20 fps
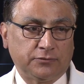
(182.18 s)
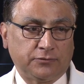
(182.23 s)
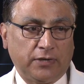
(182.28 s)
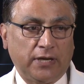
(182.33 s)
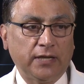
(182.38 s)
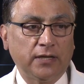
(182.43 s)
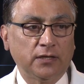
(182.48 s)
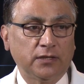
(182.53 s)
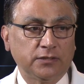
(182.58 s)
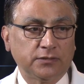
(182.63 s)

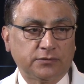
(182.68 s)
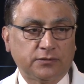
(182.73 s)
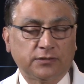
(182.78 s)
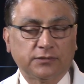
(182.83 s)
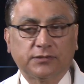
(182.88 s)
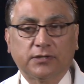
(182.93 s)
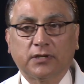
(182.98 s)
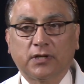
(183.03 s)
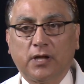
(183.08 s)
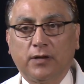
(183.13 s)

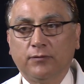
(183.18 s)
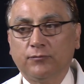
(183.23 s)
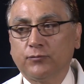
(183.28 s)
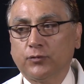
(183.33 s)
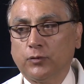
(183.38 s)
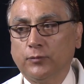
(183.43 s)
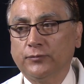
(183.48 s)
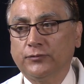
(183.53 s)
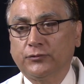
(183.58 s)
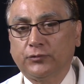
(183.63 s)
Triglycerides are coming
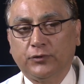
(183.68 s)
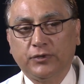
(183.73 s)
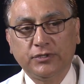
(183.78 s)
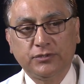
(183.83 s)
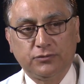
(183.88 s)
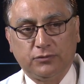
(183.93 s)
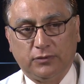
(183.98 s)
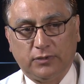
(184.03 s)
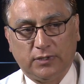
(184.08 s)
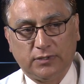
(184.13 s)
from three
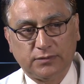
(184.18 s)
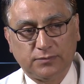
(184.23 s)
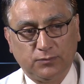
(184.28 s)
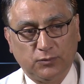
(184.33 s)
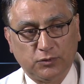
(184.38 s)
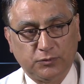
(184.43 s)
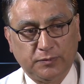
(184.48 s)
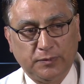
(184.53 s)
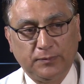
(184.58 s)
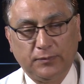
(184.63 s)
sugars.
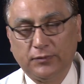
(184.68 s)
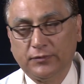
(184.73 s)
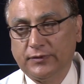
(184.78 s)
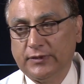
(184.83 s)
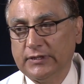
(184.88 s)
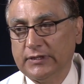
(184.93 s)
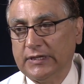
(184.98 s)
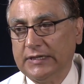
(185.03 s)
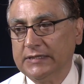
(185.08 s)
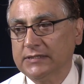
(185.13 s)
Most people
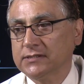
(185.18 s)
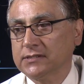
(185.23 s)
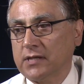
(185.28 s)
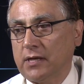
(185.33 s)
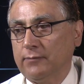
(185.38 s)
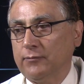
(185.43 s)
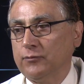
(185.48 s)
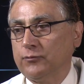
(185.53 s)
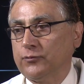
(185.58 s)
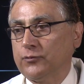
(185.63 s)
think that it's
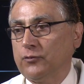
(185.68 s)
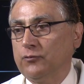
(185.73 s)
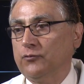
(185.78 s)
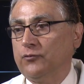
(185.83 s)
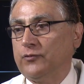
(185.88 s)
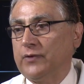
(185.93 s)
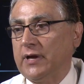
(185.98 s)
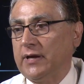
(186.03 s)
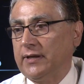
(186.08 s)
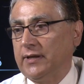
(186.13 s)
coming from
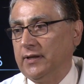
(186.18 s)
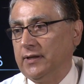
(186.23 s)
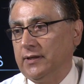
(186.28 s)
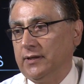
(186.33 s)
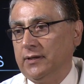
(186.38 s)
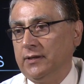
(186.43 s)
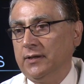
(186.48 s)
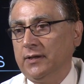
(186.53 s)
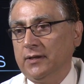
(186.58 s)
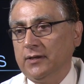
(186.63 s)

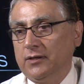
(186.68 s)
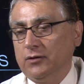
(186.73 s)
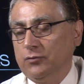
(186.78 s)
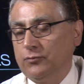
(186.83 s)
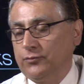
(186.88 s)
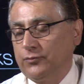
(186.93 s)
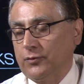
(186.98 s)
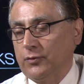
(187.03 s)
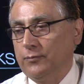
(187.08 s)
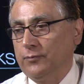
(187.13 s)
fatty or
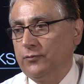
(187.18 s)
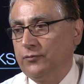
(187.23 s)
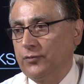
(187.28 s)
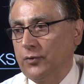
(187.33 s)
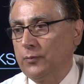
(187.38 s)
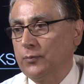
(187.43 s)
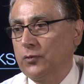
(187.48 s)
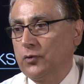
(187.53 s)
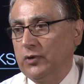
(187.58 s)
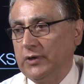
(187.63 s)
from
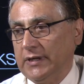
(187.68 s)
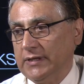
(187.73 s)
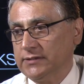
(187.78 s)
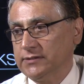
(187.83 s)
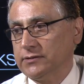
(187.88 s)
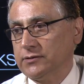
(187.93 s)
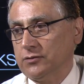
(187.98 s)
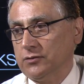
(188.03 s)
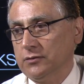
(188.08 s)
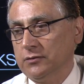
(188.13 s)

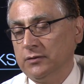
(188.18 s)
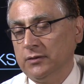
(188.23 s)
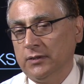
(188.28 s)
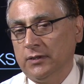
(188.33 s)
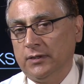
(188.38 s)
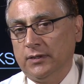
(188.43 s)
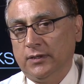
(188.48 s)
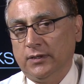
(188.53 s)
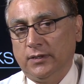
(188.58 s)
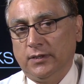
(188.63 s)
cholesterol.
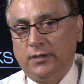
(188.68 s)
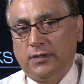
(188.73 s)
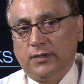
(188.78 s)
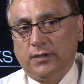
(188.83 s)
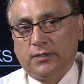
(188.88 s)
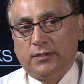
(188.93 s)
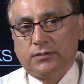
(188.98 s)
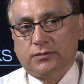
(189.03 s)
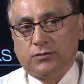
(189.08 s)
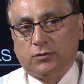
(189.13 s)

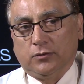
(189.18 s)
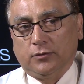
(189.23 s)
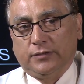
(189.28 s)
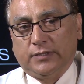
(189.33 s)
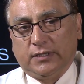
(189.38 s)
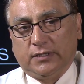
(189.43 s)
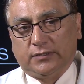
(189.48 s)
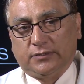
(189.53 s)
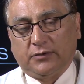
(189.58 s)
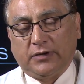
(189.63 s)
So
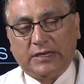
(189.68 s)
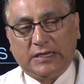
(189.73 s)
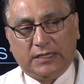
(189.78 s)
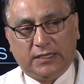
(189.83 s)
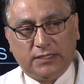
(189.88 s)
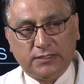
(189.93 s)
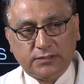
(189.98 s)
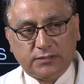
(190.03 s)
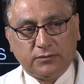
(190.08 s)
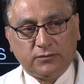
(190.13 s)
the
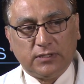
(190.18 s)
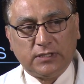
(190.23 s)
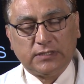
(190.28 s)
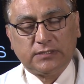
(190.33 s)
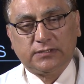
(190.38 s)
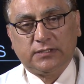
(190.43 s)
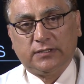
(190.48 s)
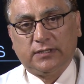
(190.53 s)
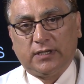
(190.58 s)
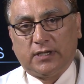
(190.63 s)

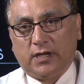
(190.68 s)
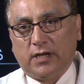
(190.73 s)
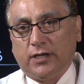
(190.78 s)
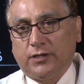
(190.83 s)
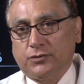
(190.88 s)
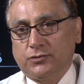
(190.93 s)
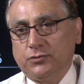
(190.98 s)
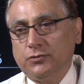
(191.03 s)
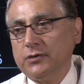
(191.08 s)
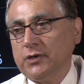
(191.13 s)
triglycerides in the
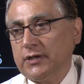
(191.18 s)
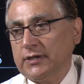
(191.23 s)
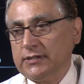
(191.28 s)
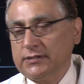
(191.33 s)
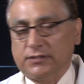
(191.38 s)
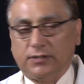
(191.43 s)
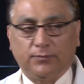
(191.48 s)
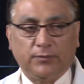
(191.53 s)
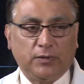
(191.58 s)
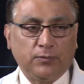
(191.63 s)
high sugar
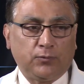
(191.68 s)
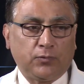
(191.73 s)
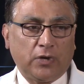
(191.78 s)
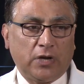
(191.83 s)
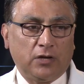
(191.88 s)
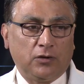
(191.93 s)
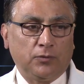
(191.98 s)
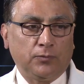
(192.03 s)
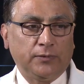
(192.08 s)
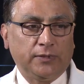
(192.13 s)
is the main
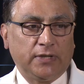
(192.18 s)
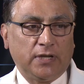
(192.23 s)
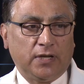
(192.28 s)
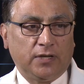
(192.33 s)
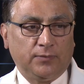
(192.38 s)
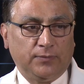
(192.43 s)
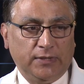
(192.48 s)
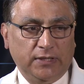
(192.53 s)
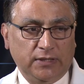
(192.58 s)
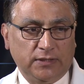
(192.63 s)
problem with
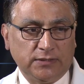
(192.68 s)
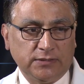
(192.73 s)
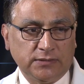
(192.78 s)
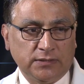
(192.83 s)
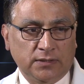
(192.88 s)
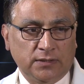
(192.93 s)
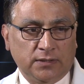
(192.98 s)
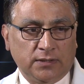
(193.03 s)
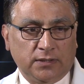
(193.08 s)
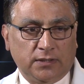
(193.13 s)
diabetes.
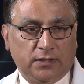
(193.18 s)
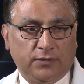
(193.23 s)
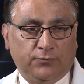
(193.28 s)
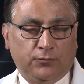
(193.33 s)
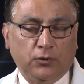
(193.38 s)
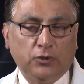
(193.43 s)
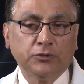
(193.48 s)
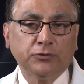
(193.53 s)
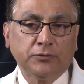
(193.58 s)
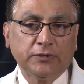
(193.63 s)

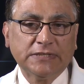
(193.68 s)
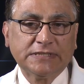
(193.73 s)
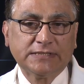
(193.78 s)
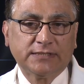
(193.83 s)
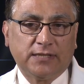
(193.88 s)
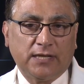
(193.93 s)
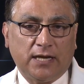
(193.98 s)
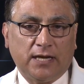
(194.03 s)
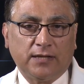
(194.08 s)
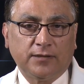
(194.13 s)
If you address
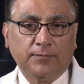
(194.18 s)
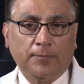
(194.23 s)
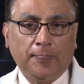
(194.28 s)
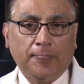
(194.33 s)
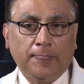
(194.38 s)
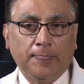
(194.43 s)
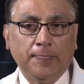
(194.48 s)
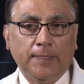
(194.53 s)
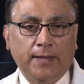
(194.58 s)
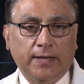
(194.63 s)
that,
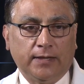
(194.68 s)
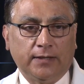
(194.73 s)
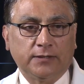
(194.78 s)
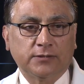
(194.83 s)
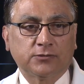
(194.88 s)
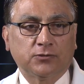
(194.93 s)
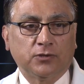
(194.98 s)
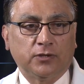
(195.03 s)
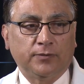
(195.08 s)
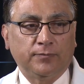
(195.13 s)
then
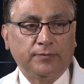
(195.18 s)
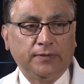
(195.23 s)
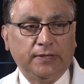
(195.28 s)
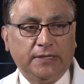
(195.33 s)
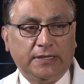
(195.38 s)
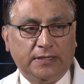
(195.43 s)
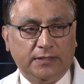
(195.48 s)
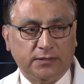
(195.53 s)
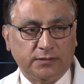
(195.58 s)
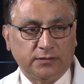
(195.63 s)
it's going to
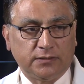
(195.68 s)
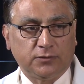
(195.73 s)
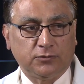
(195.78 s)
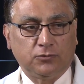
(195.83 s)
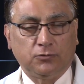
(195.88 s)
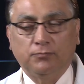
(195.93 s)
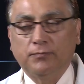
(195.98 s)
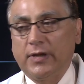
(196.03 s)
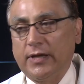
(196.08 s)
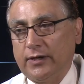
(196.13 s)
be easier
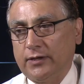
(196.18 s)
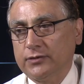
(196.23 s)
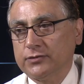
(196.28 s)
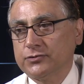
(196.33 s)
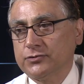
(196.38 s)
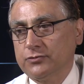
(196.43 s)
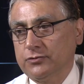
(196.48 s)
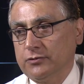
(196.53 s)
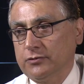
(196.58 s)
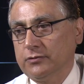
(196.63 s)
to
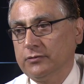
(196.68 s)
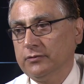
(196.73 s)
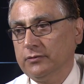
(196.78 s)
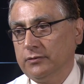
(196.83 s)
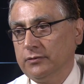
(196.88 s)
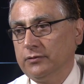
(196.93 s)
manage your